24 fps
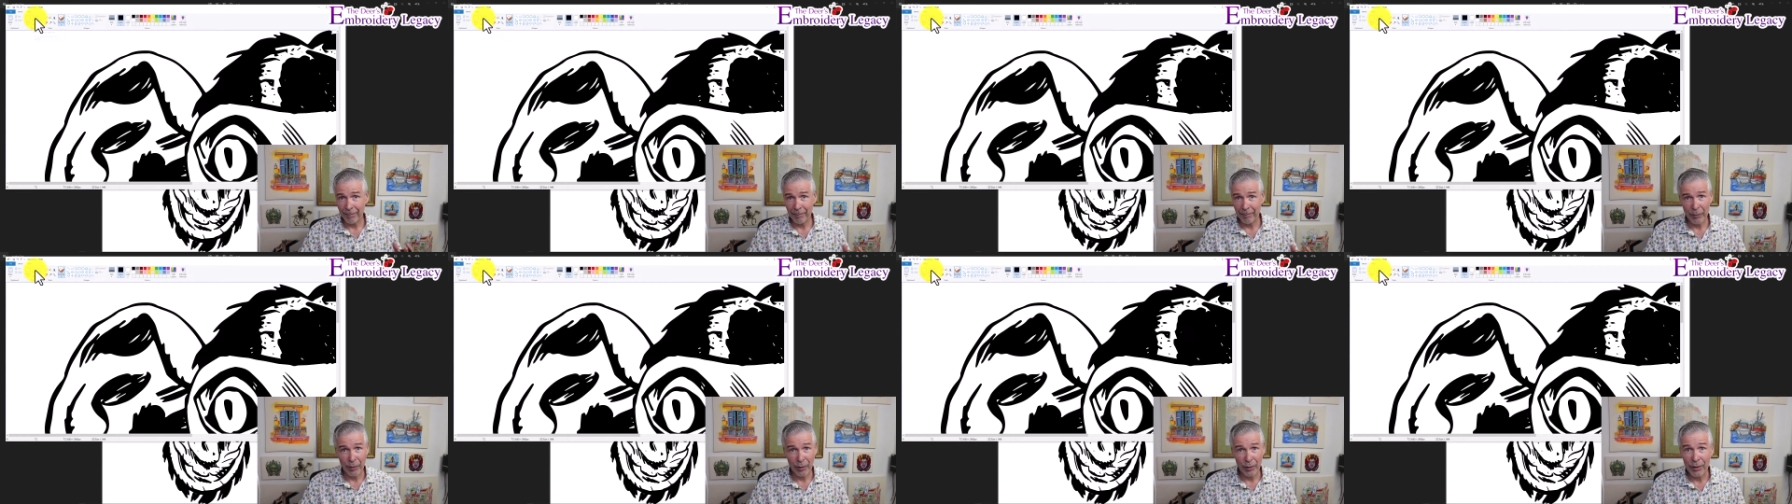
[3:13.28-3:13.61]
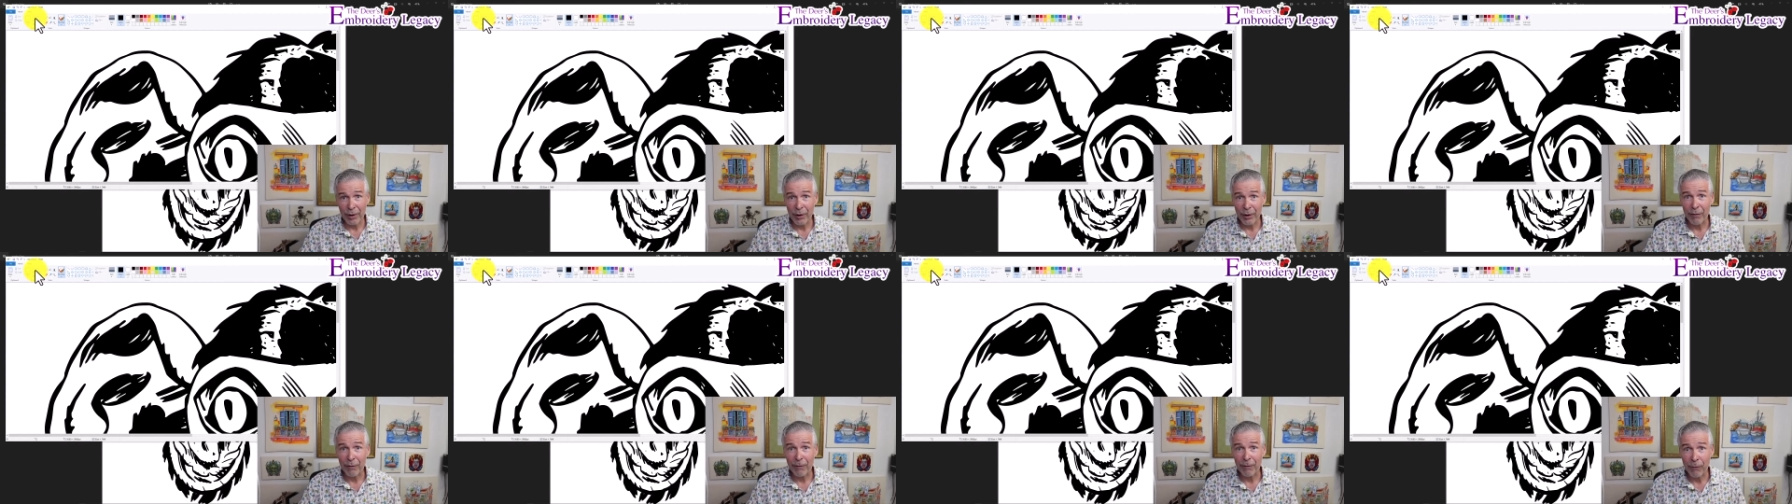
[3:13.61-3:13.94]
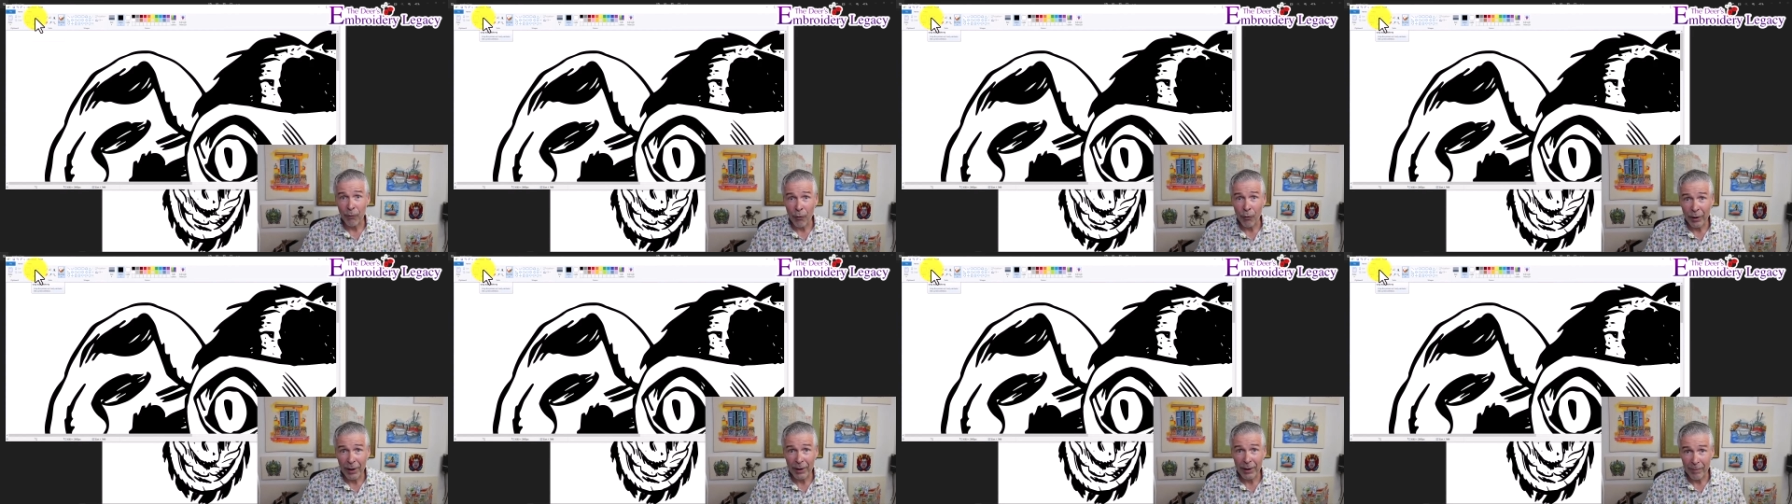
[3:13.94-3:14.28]
30 or
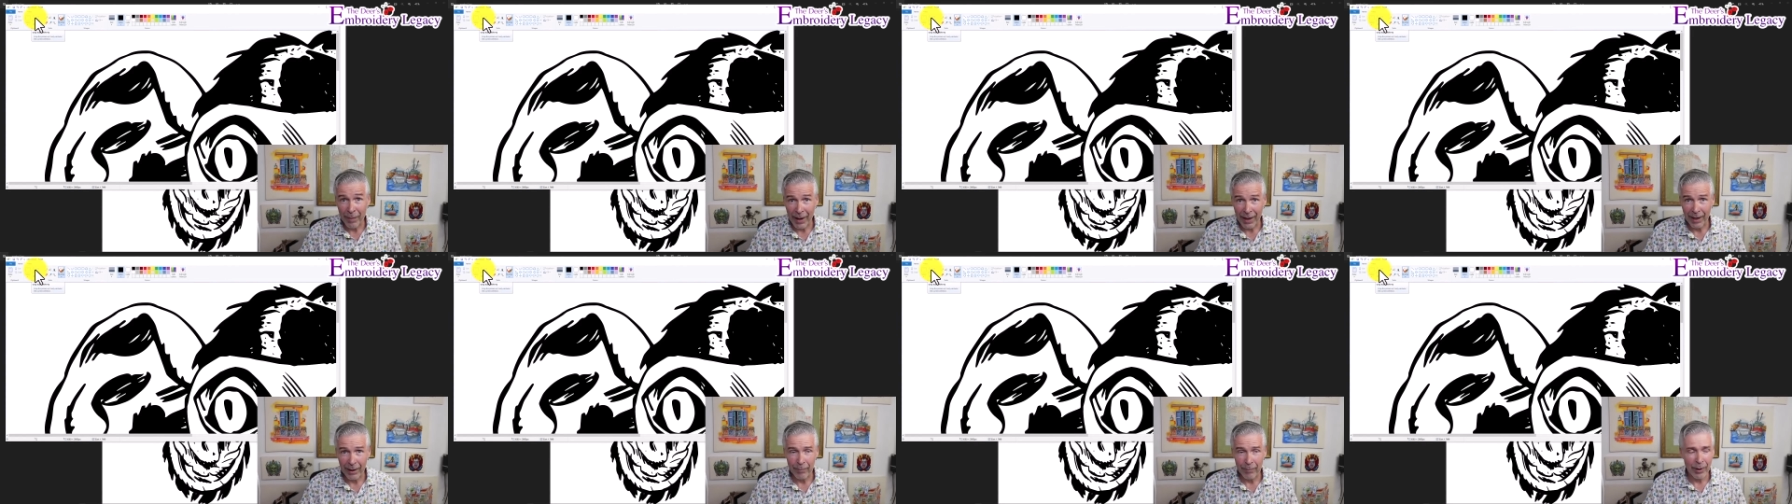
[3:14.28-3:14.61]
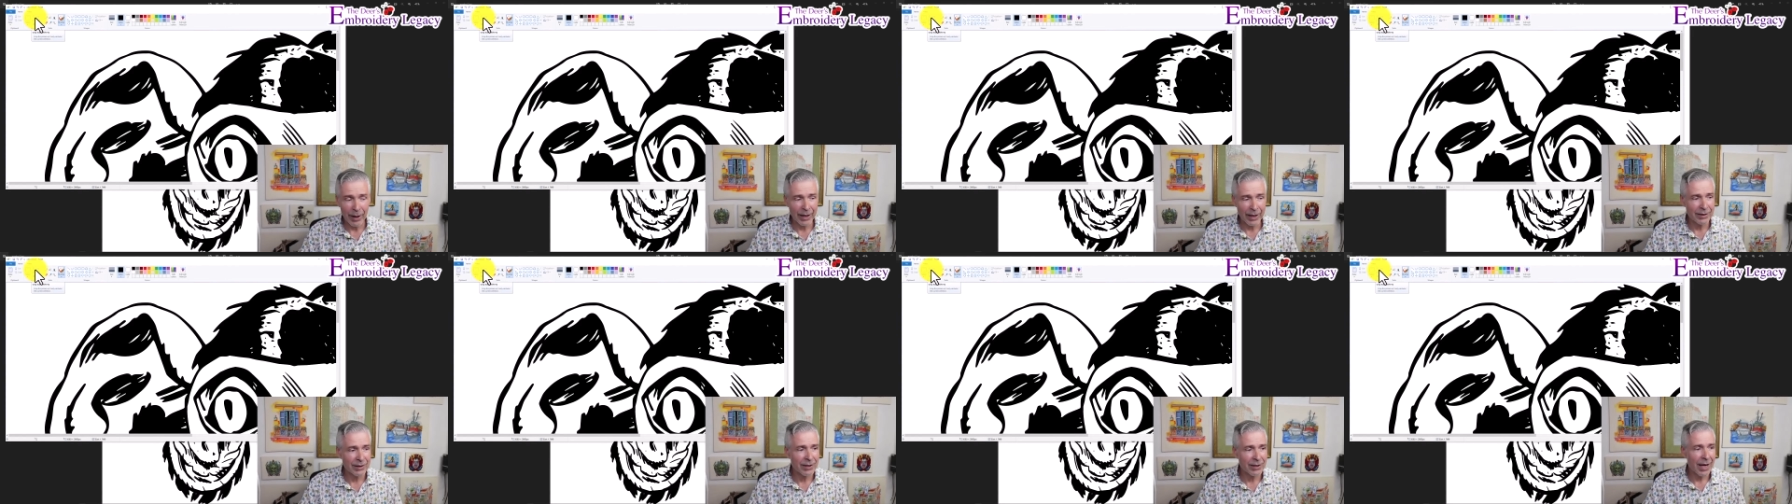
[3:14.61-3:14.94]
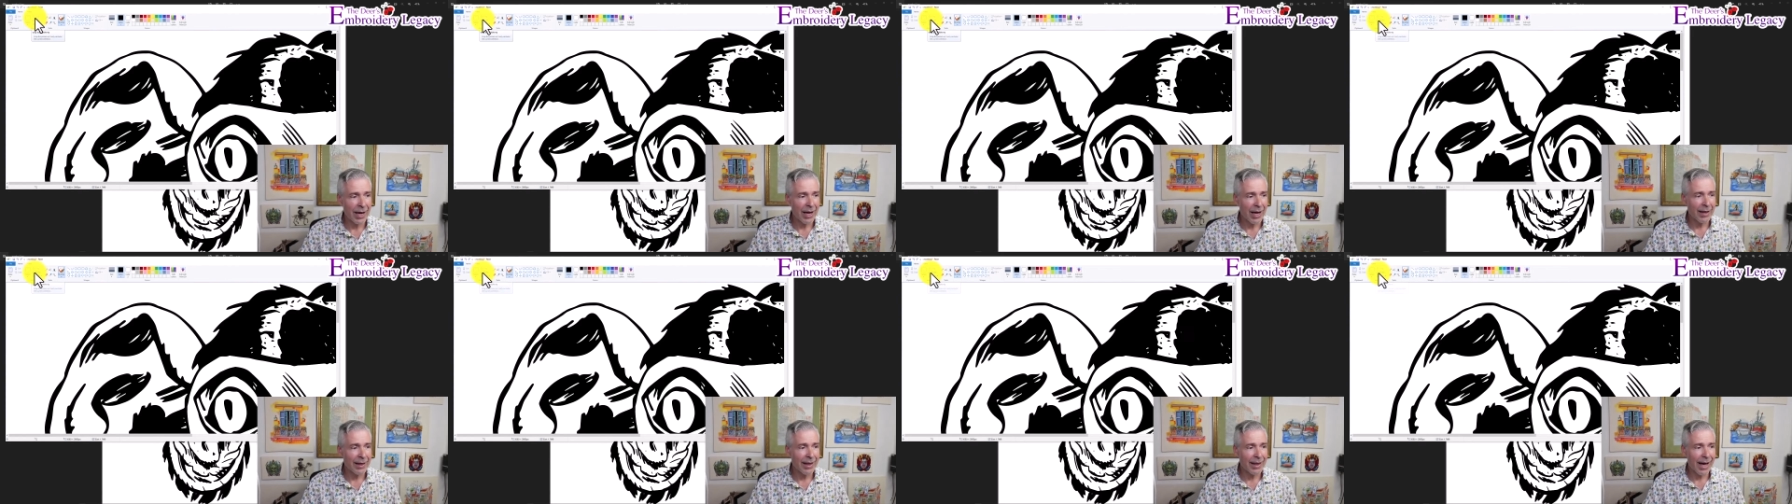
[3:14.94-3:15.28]
40 megabytes.
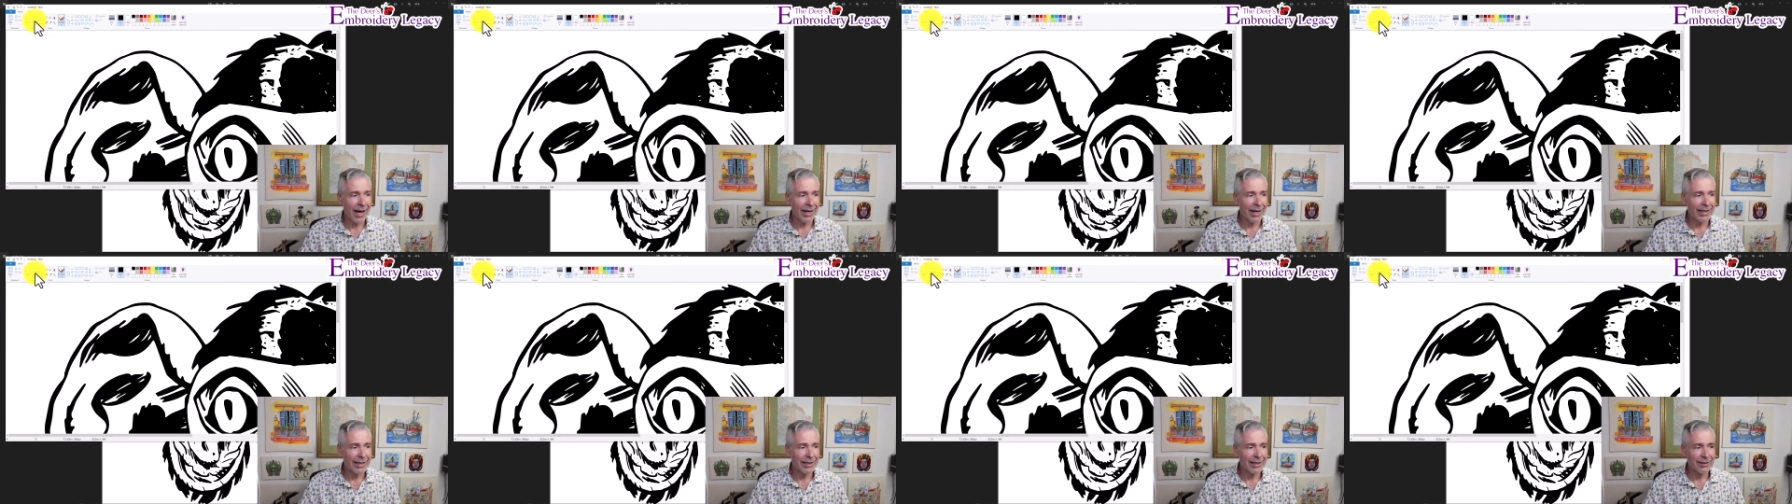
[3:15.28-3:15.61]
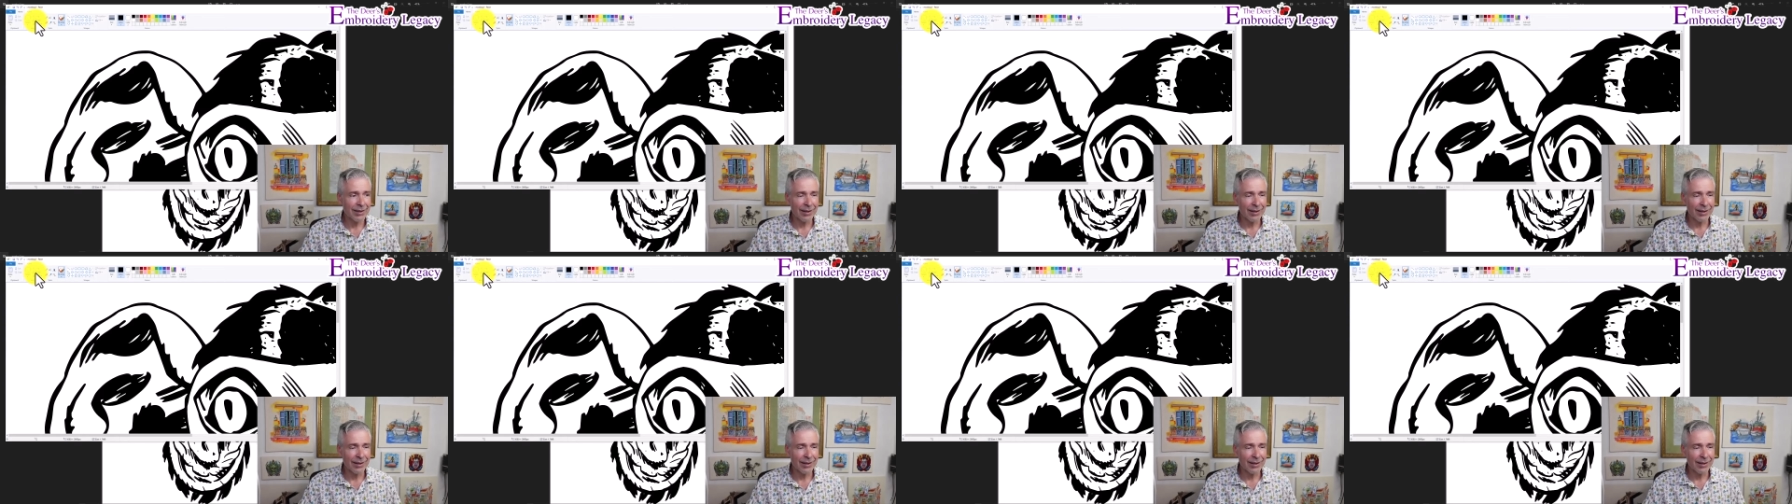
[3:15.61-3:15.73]
That is